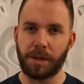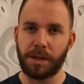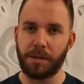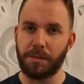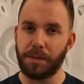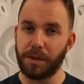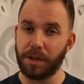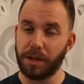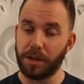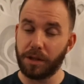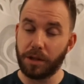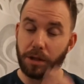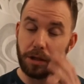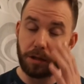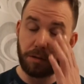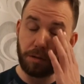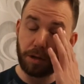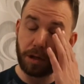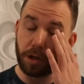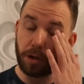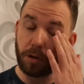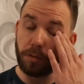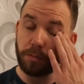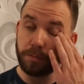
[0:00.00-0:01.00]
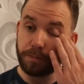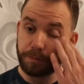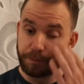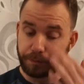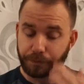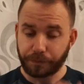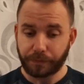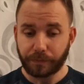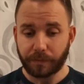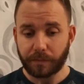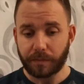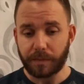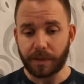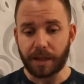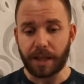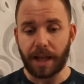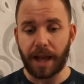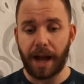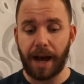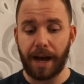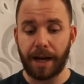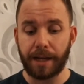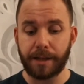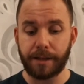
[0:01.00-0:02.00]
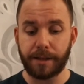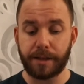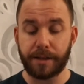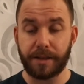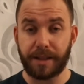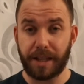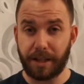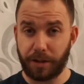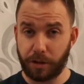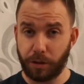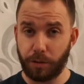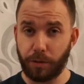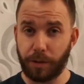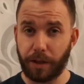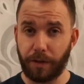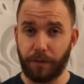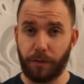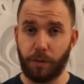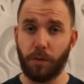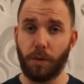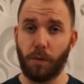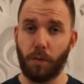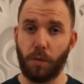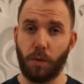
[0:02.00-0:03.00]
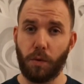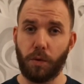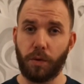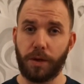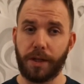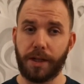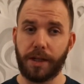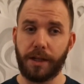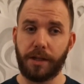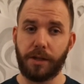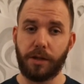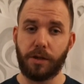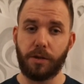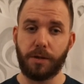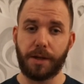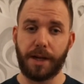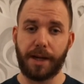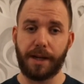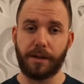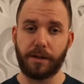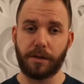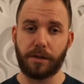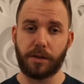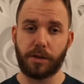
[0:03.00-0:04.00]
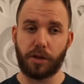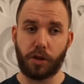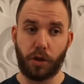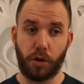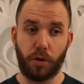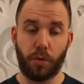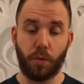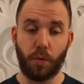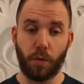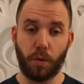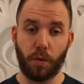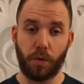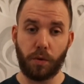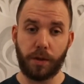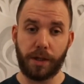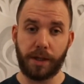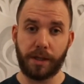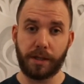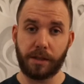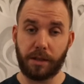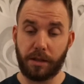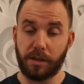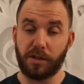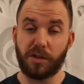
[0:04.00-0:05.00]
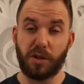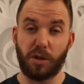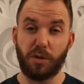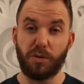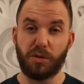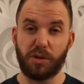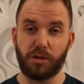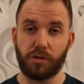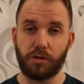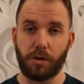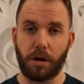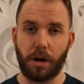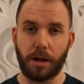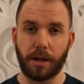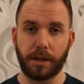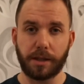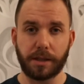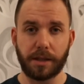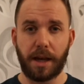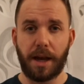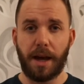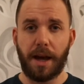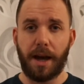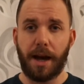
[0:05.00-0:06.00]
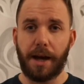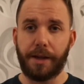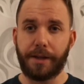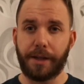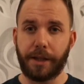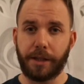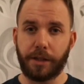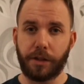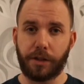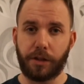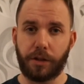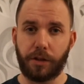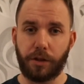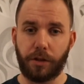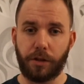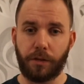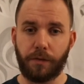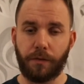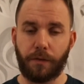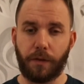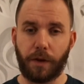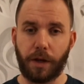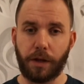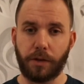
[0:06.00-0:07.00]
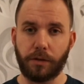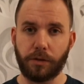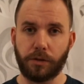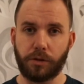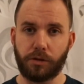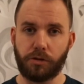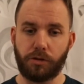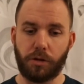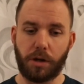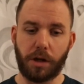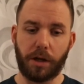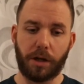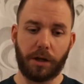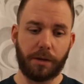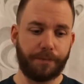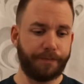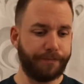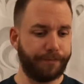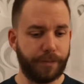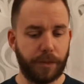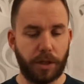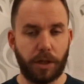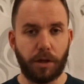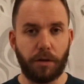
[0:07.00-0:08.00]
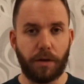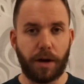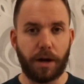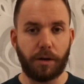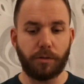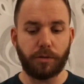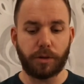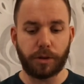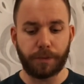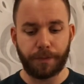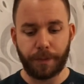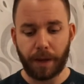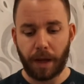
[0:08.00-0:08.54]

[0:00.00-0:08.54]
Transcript: maybe a year ago. And they do give you a warning. You get 2 warnings, like 2 strikes, and then your 3rd and final strike, you're out.